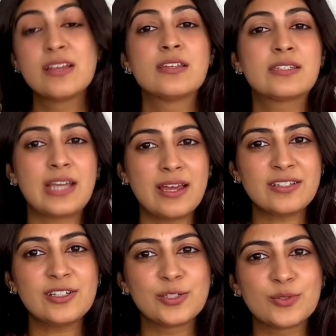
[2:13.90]
Start
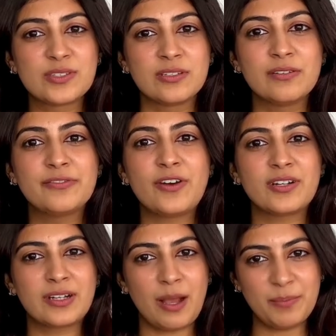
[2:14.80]
in Lucerne for
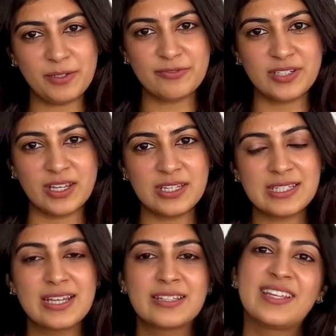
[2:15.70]
a couple of
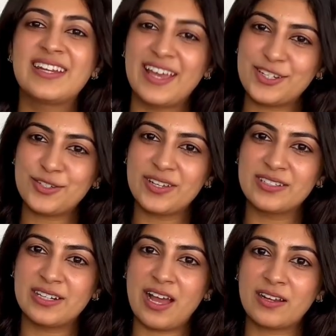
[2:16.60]
days, then head to
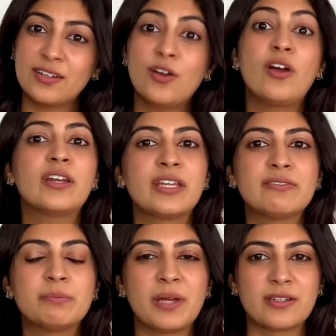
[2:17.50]
Interlaken or
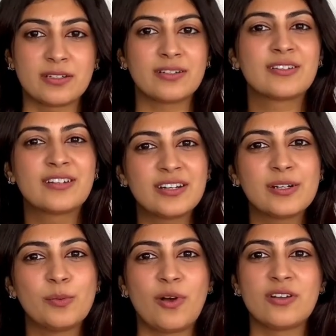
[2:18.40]
even better,
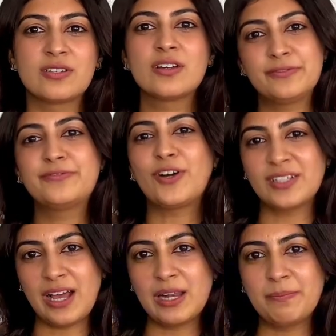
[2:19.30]
Grindelwald for
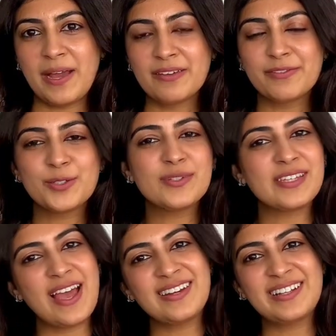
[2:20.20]
the alpine views
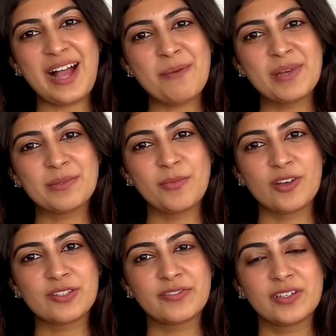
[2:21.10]
and calm
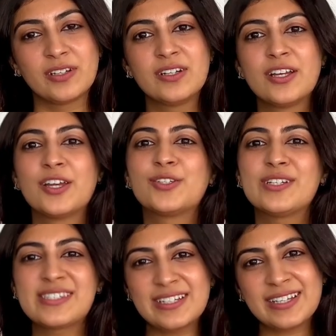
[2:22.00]
atmosphere.
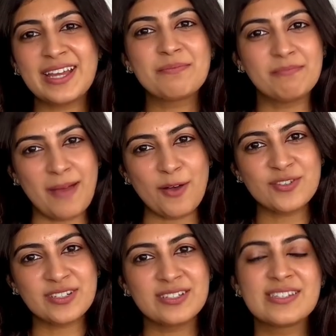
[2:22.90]
You'll still get
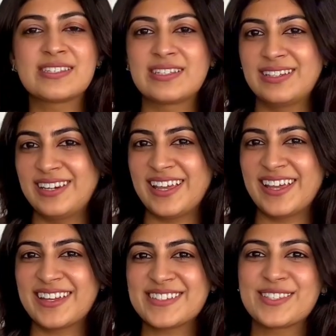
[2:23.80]
mountains,
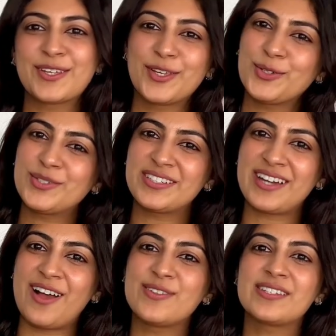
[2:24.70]
lakes, cute
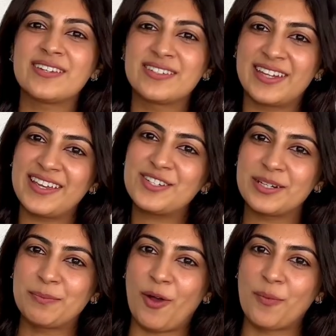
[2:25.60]
towns and day
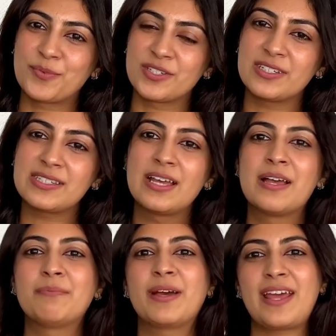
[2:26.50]
trip options,
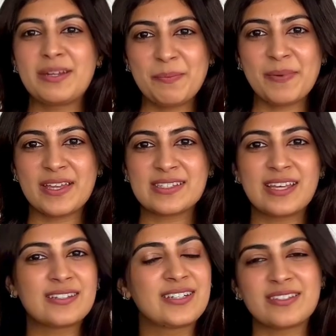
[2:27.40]
but at a pace
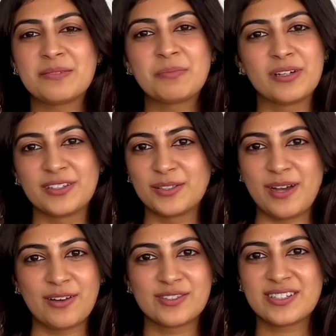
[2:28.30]
that doesn't burn you
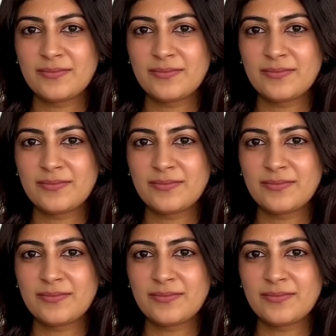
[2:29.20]
out.